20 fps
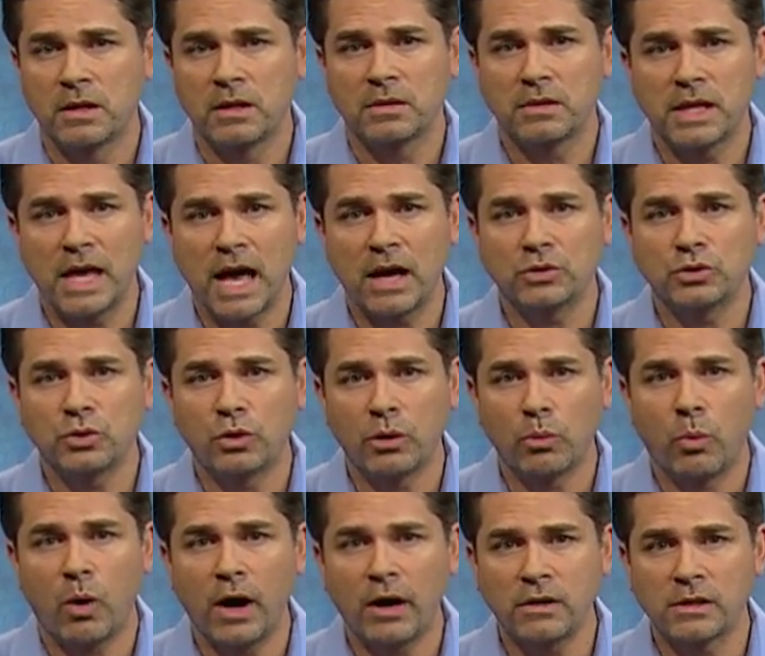The
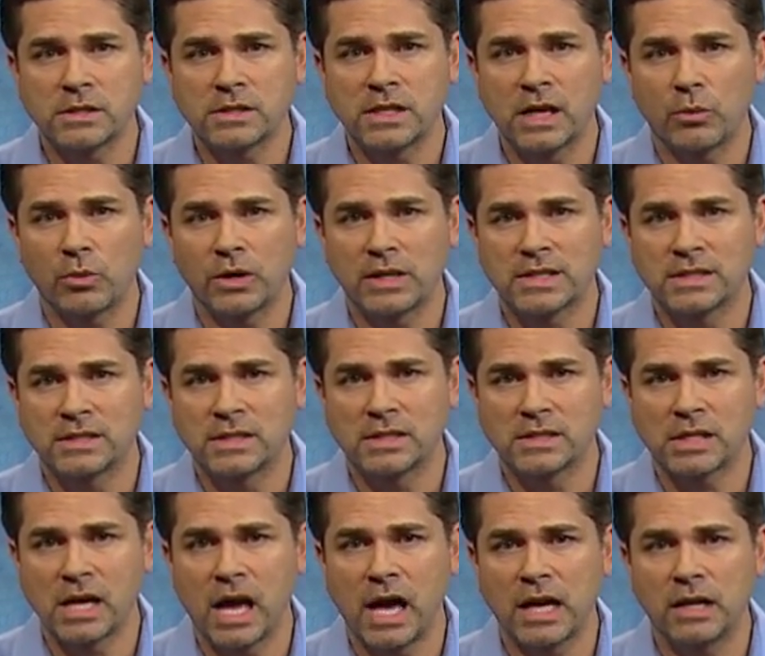outdoor wireless network is
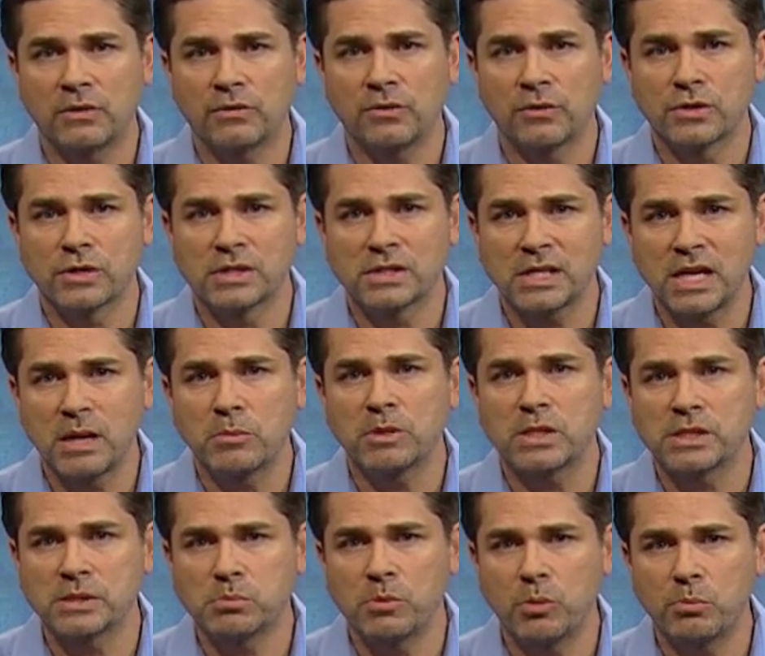designed for
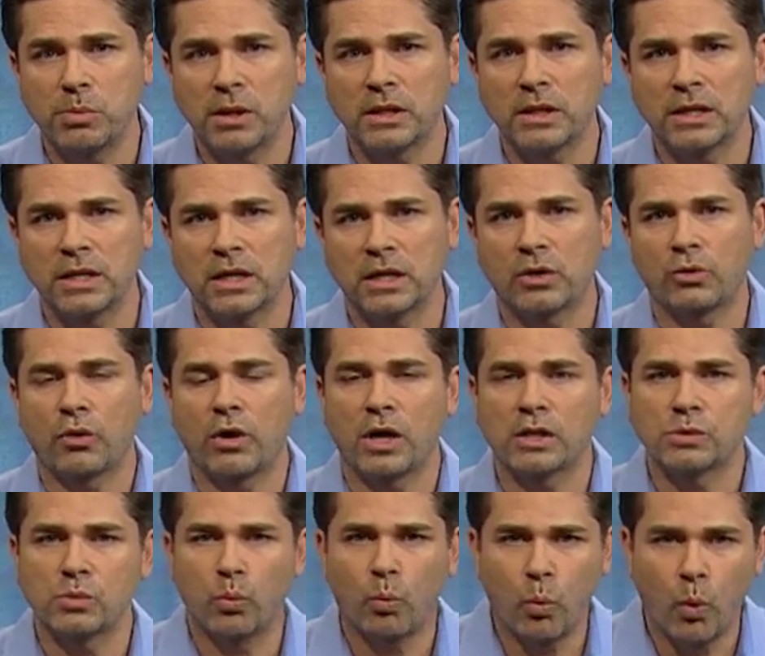seamless mobility
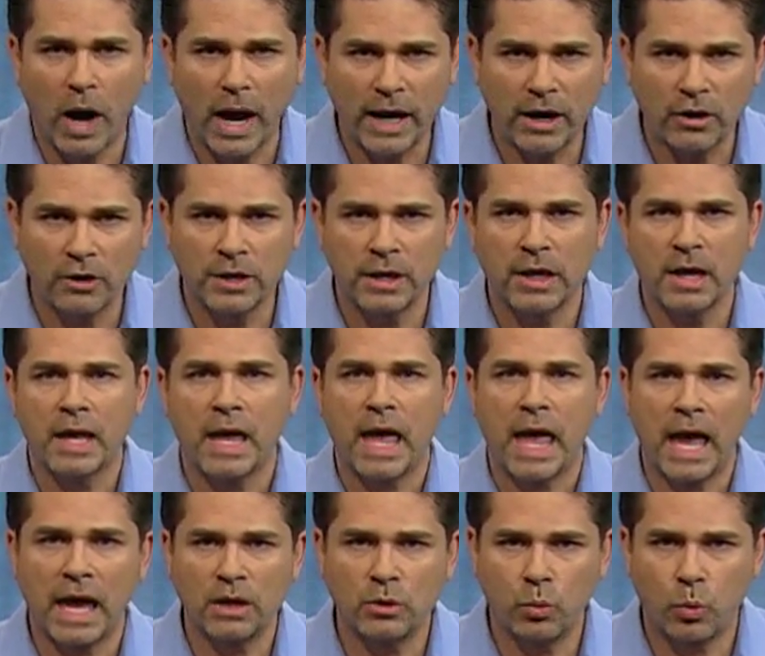across wired
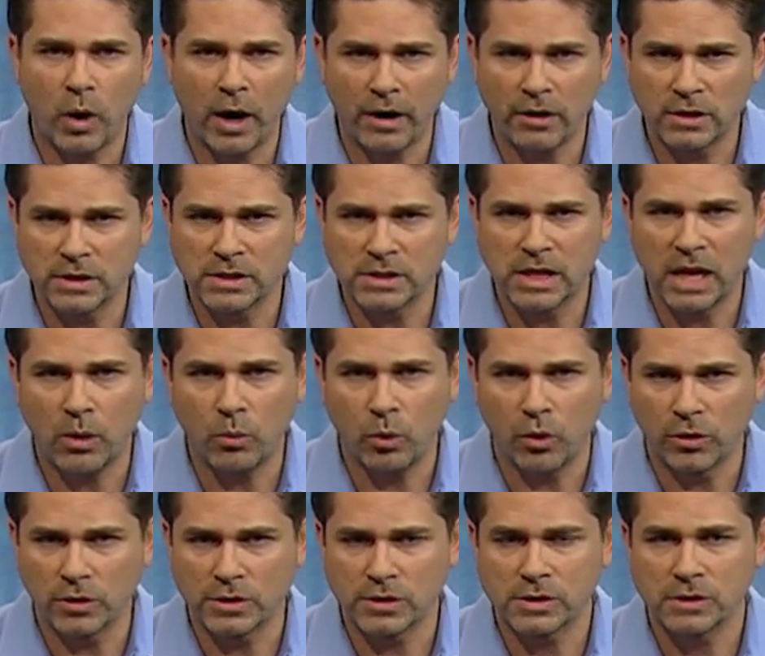and wireless
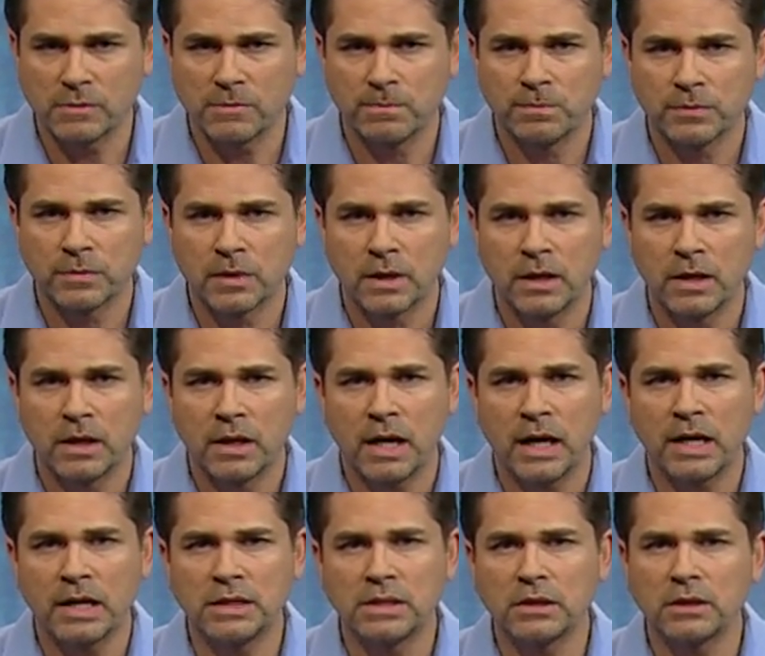networks.
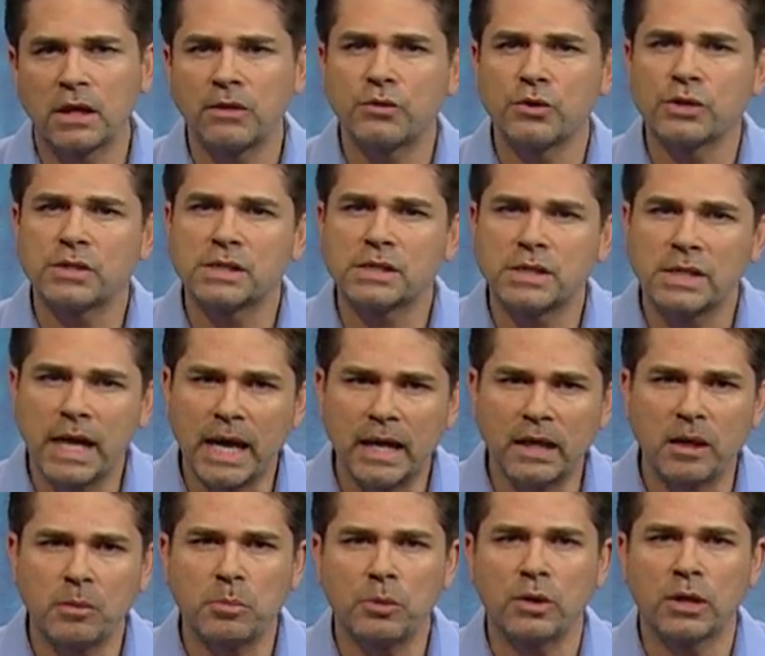And it delivers
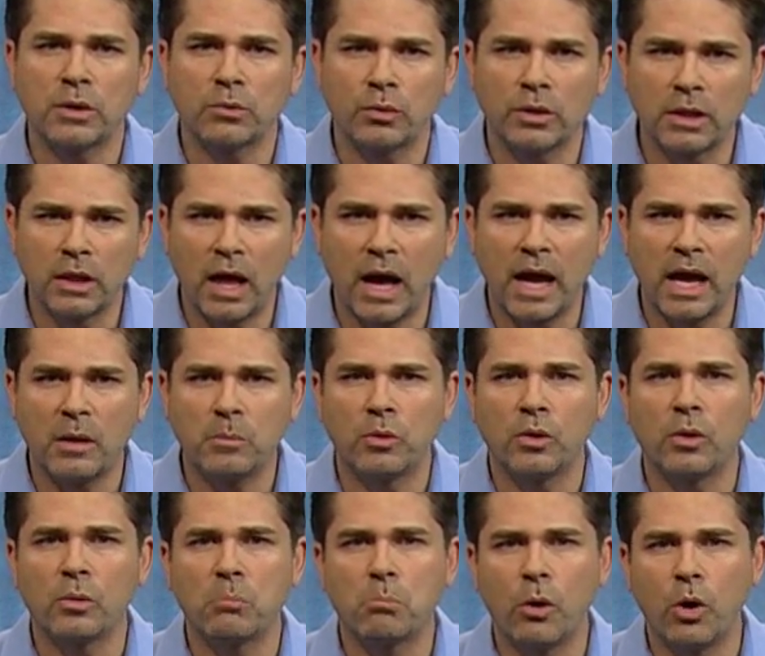scalable and
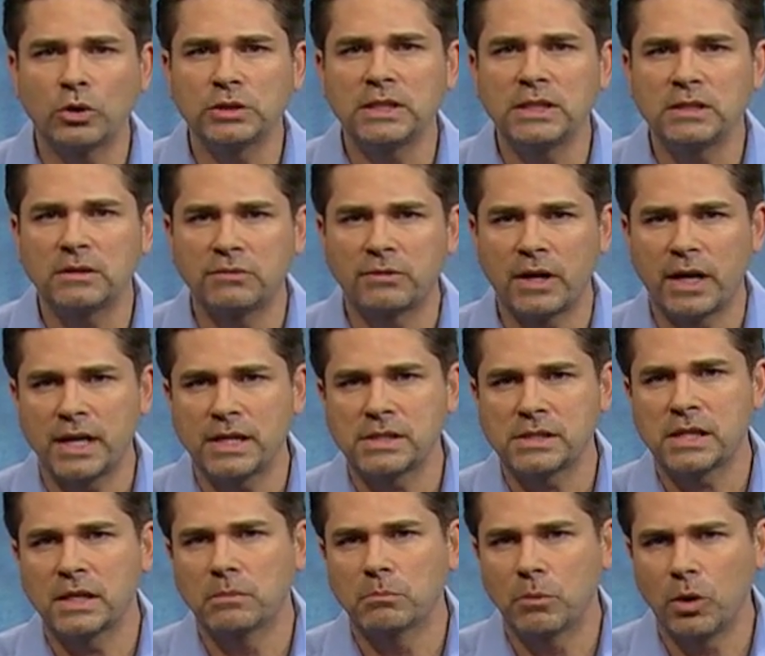reliable multi
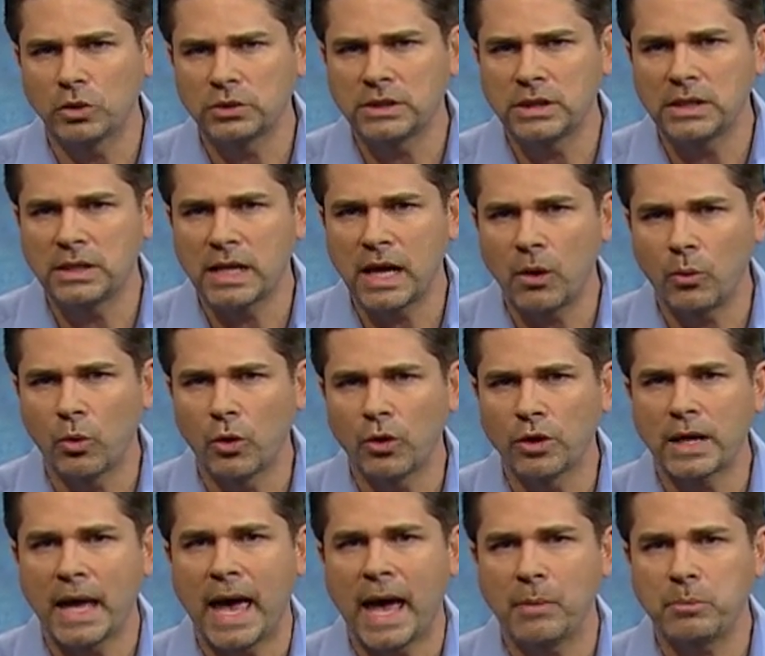device and multi
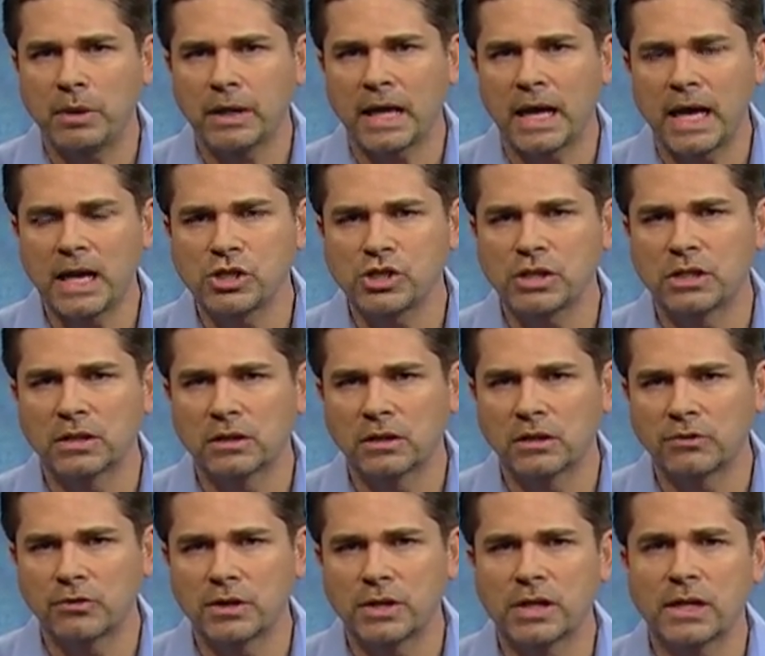network application
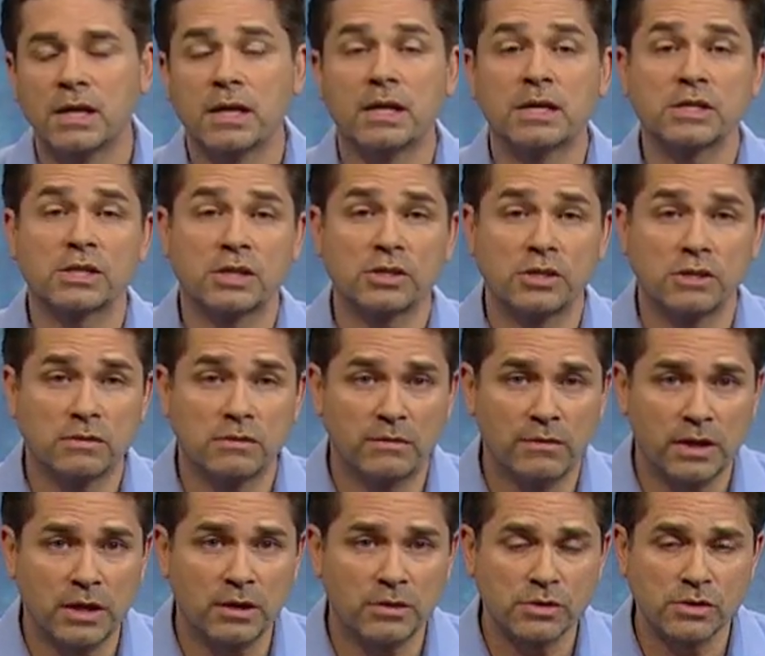delivery, such as
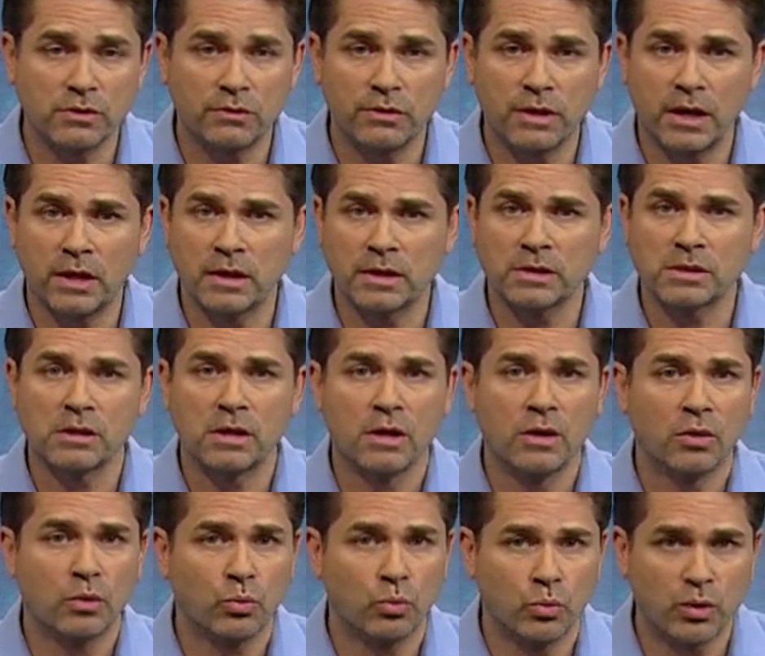video surveillance,
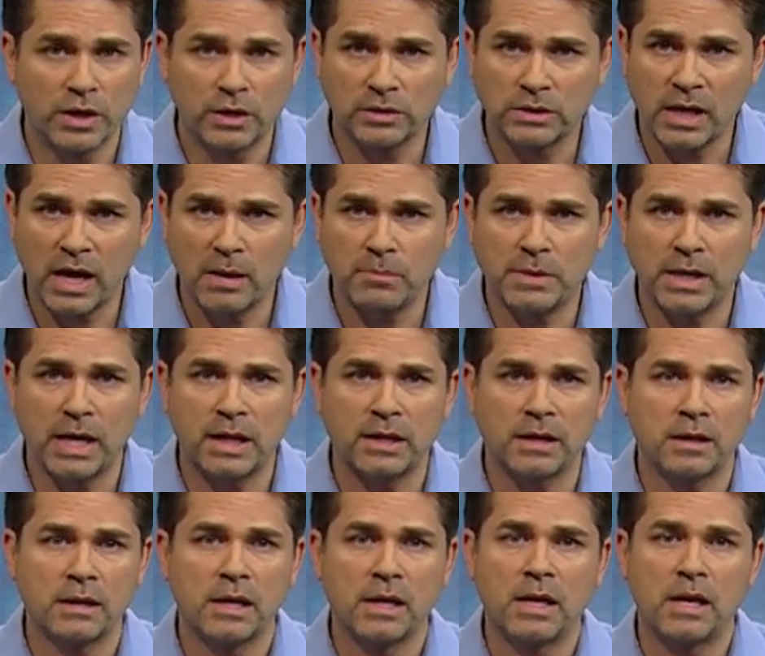real time
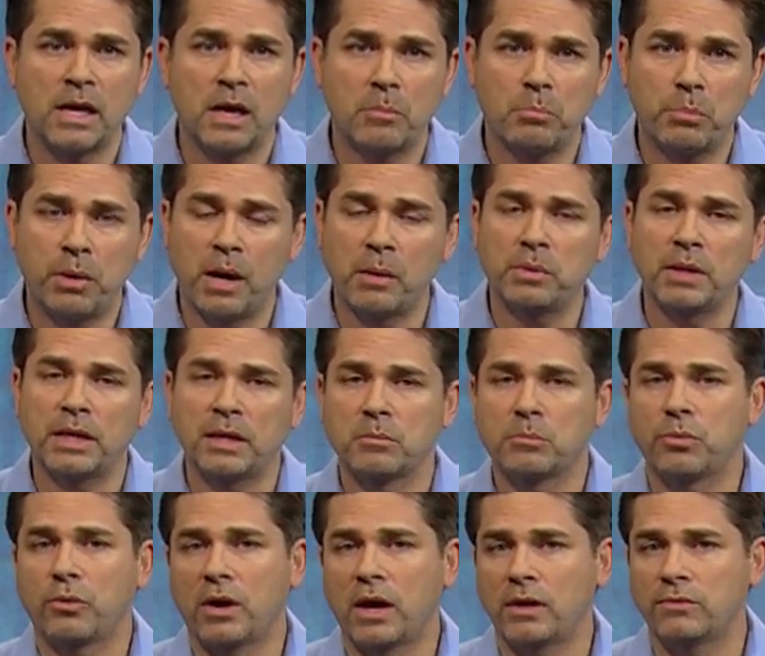data, and public
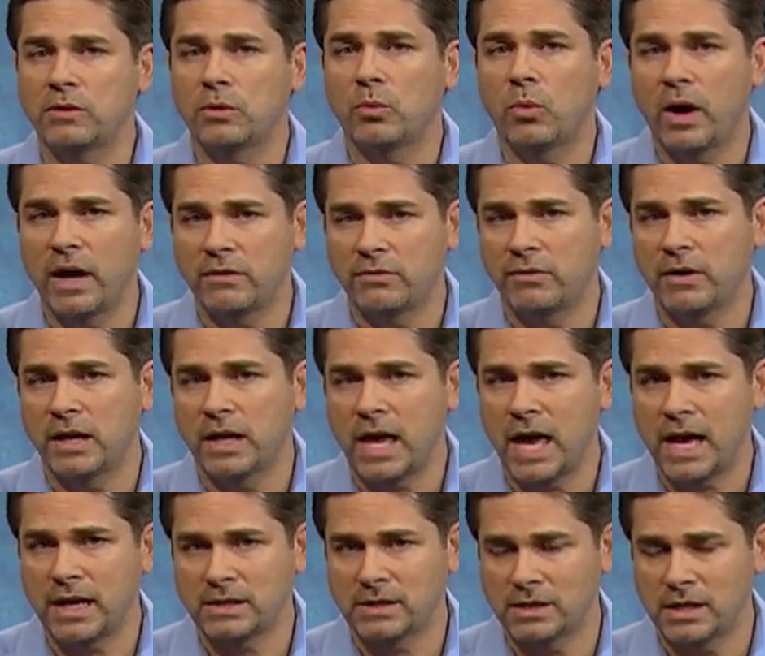and private Wi Fi
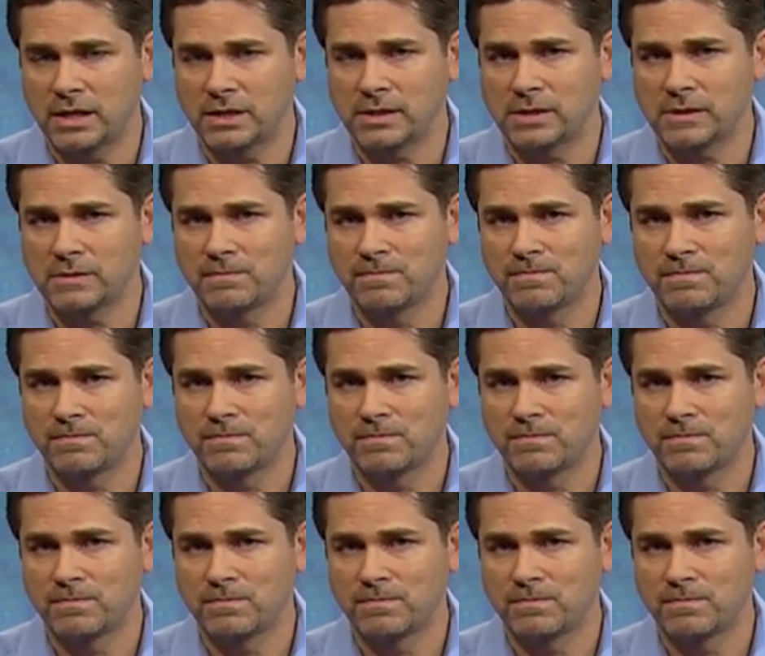access.